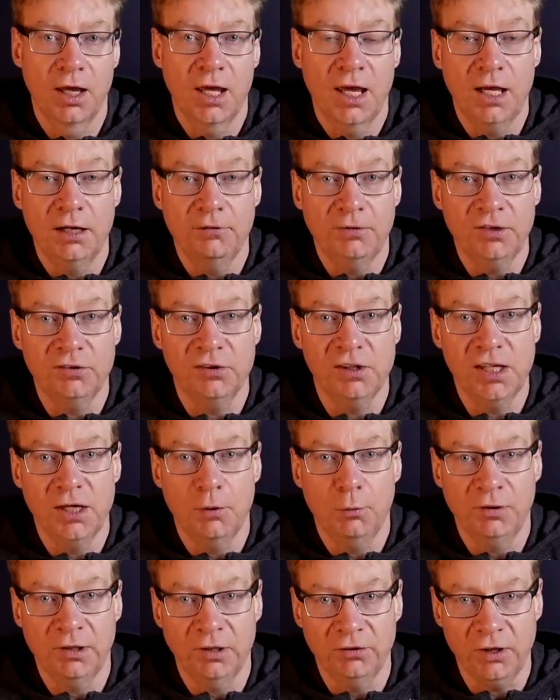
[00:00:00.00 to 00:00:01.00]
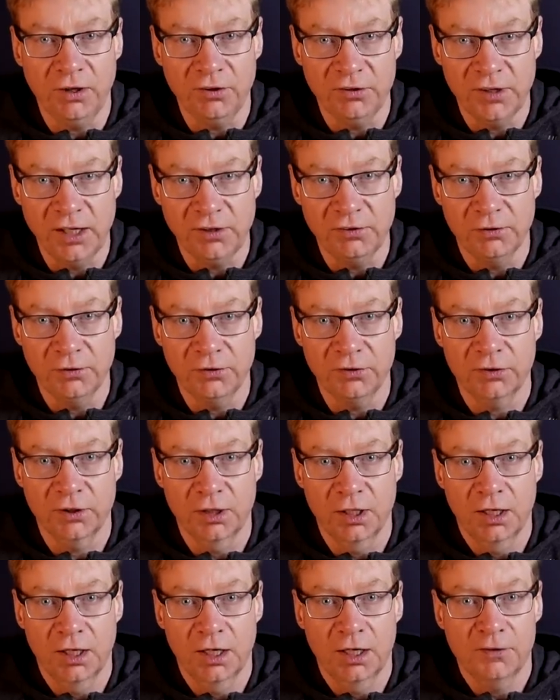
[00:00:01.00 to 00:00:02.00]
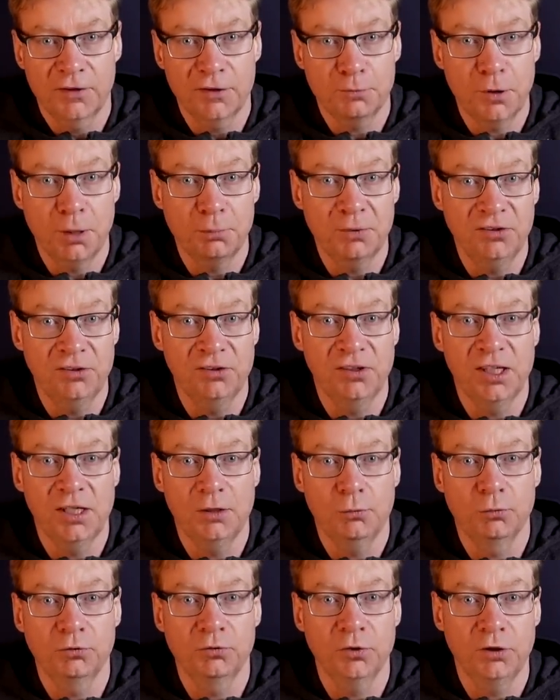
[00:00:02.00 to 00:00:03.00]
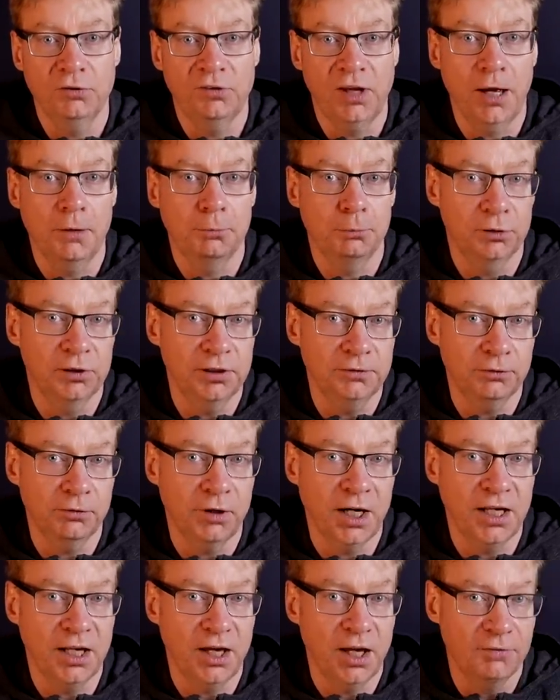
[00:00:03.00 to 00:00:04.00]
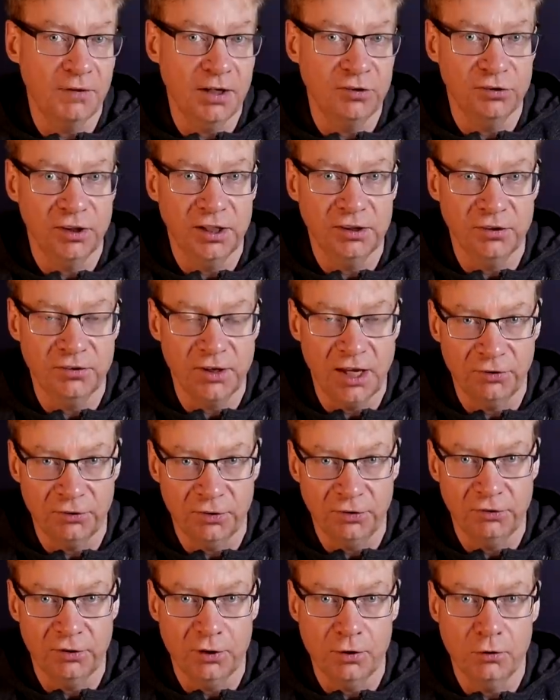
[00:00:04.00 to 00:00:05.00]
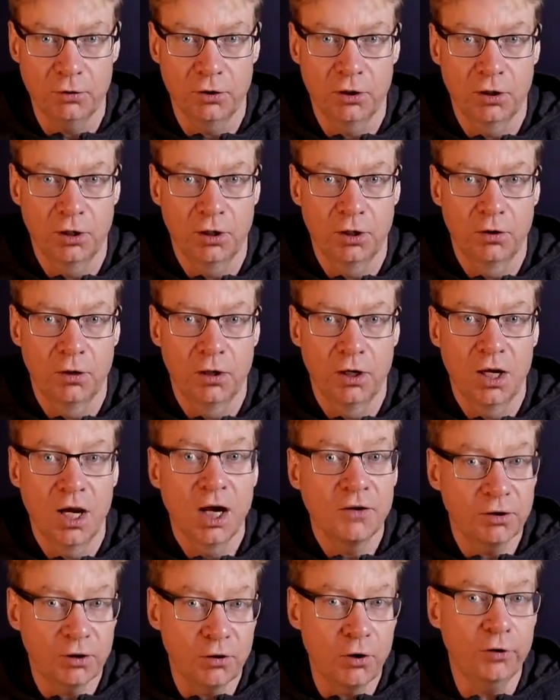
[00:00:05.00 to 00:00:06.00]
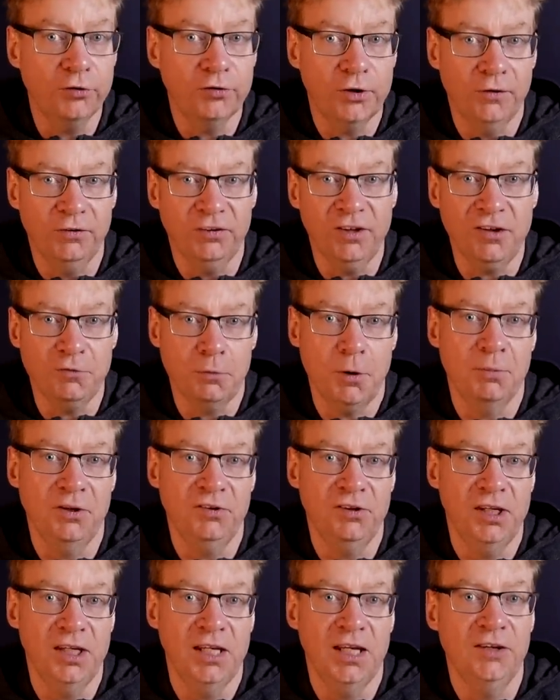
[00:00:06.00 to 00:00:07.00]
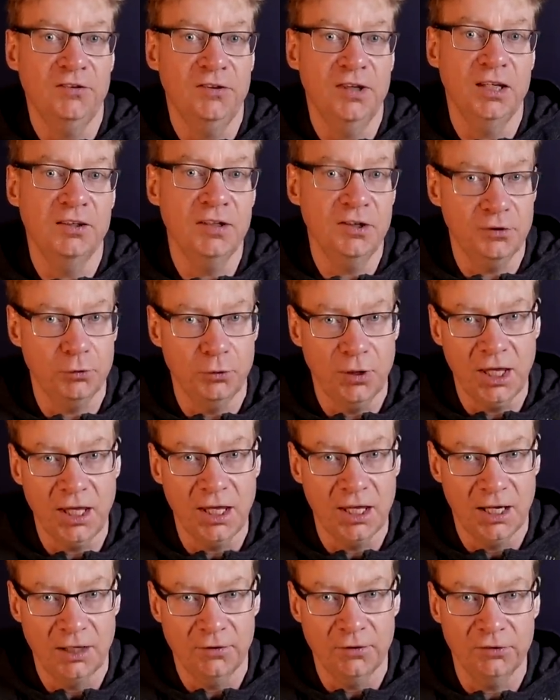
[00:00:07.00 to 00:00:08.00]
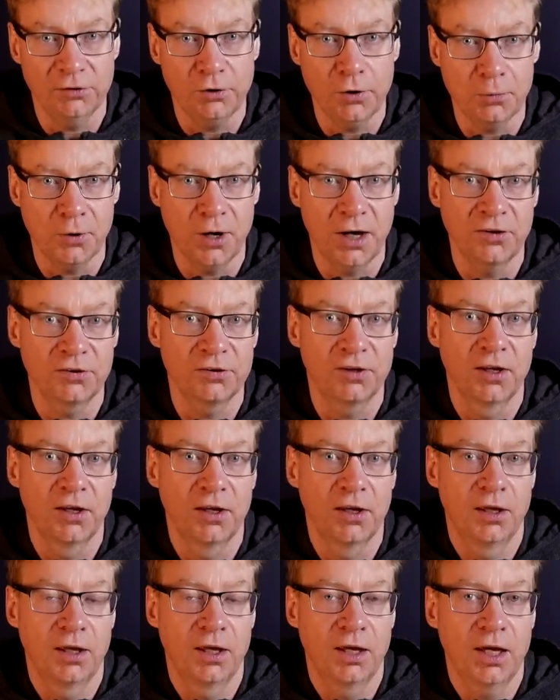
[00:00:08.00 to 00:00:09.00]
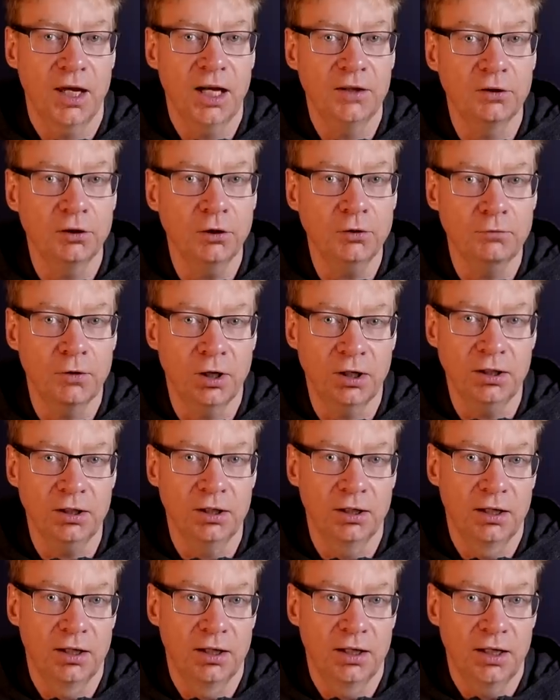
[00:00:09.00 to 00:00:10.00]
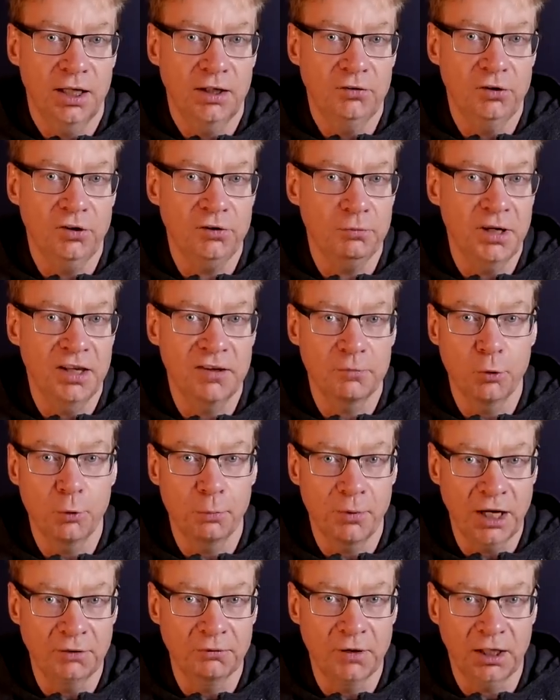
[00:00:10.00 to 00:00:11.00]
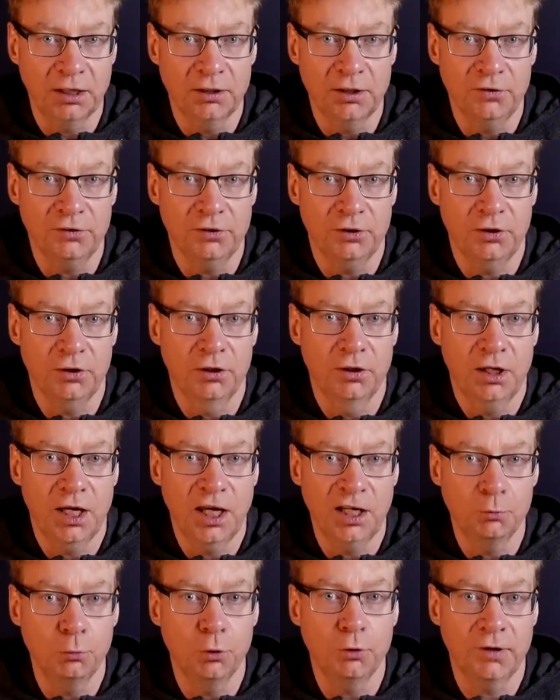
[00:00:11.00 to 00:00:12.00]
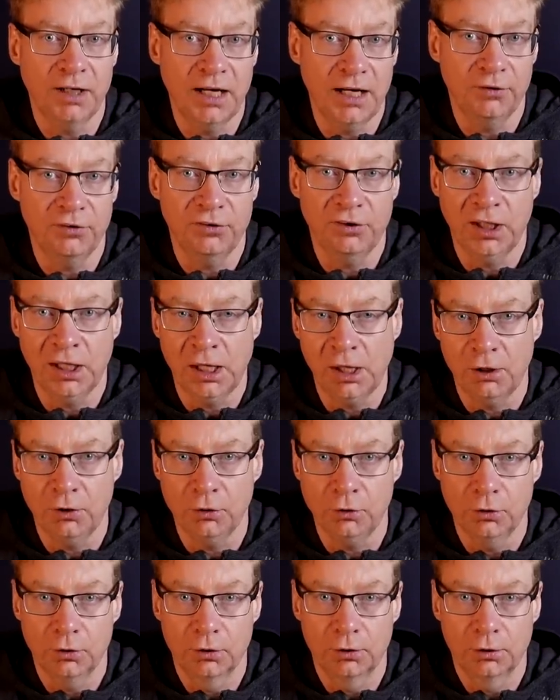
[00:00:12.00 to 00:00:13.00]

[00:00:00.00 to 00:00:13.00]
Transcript: And eventually, when the dust settles, this publicity will no doubt proliferate eventually to Tesla too. The cost of such publicity is the initial hit in the stock price. In the long run, it just means more brand recognition and a more renowned CEO.